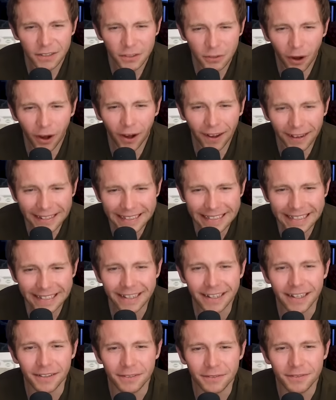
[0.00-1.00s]
So I
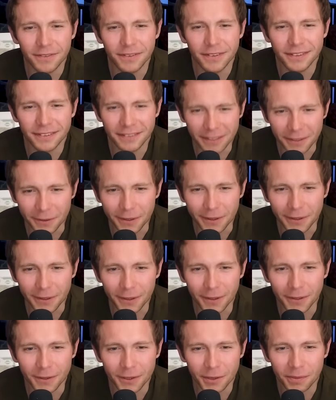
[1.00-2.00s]
love
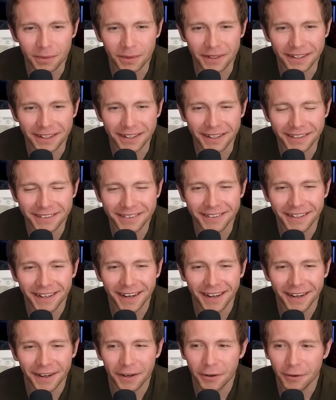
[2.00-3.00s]
serial entrepreneurs
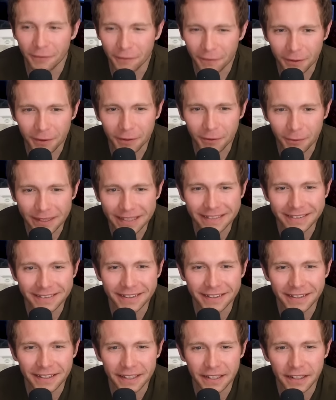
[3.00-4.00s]
for the
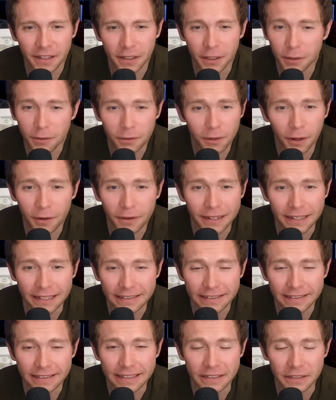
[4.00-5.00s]
reason that you don't
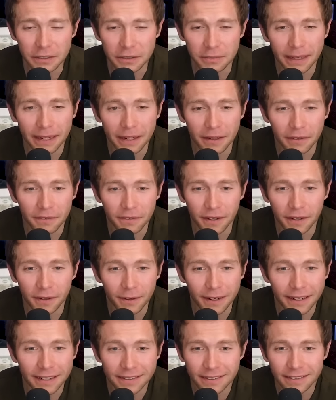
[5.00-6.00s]
need to teach them how to
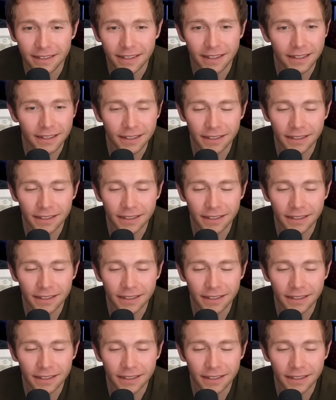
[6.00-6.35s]
fundraise.